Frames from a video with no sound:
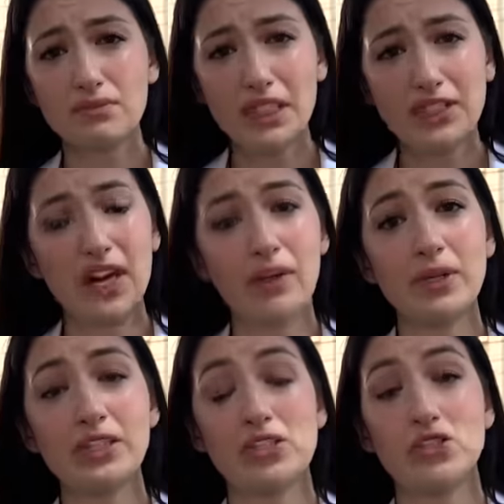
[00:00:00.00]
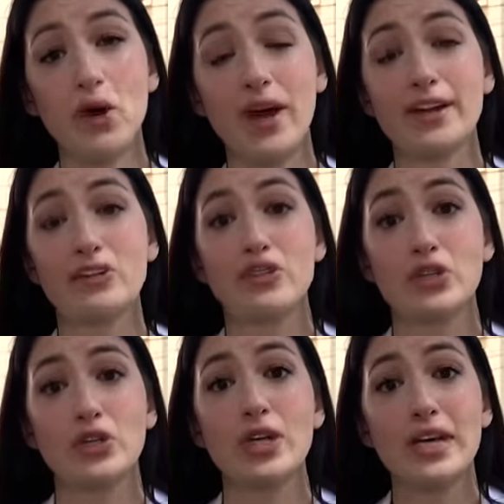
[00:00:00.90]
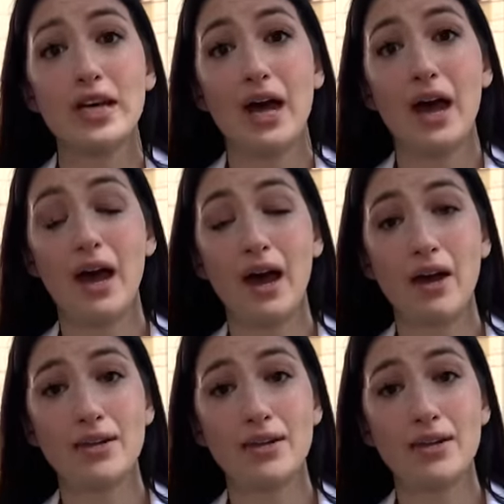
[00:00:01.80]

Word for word: the government is trying to uh,